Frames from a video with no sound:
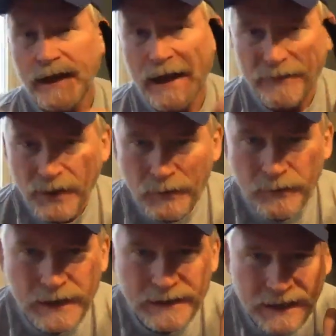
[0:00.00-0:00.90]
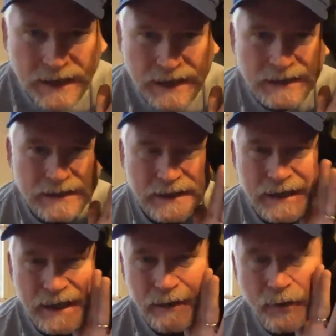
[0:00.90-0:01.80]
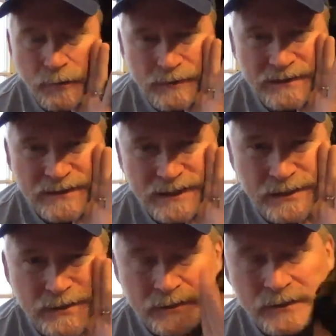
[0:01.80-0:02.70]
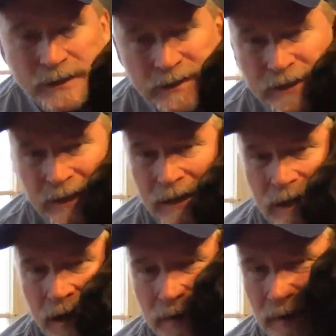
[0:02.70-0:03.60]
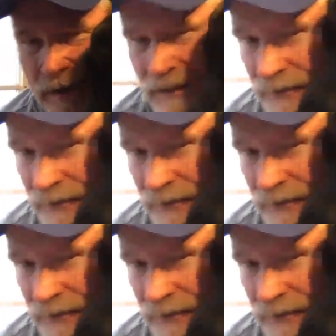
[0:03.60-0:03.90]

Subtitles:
Have a great day, and we'll hope to see you on the next